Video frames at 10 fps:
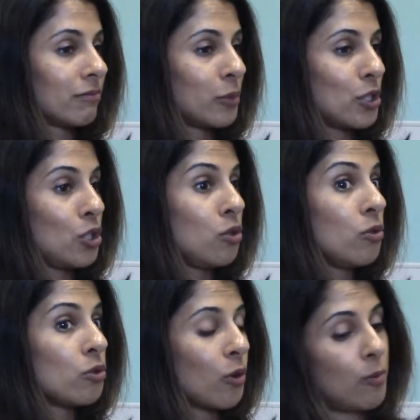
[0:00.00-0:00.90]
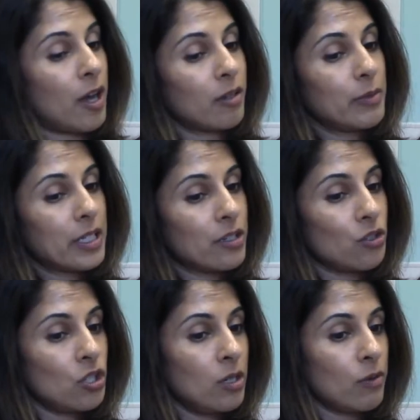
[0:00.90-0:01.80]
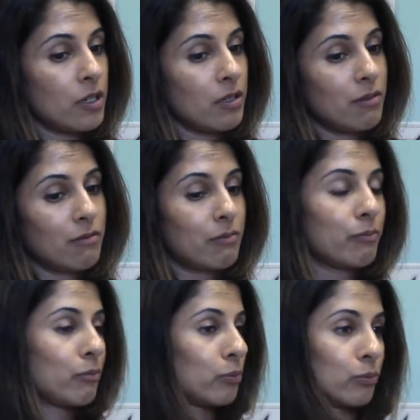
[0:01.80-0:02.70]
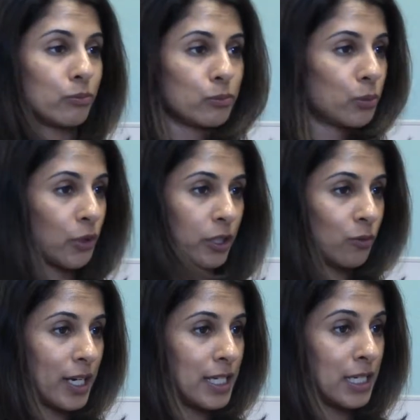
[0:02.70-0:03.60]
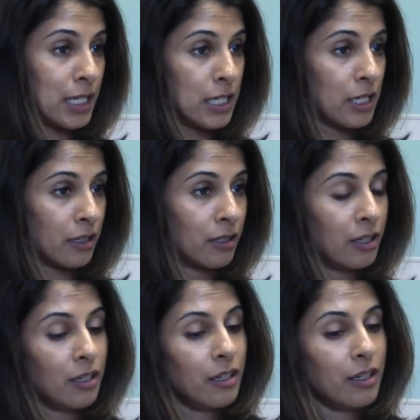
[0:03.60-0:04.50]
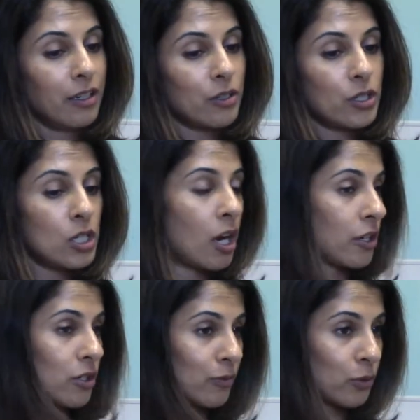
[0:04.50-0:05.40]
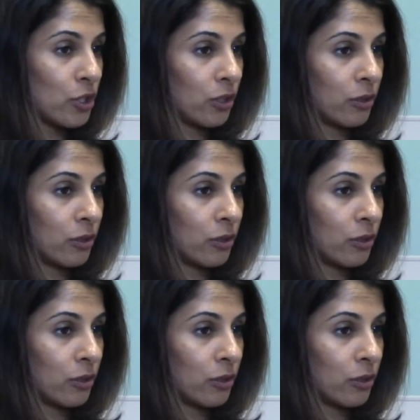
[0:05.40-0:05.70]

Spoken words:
was a huge role model because she was born and raised in India. She's the youngest of 4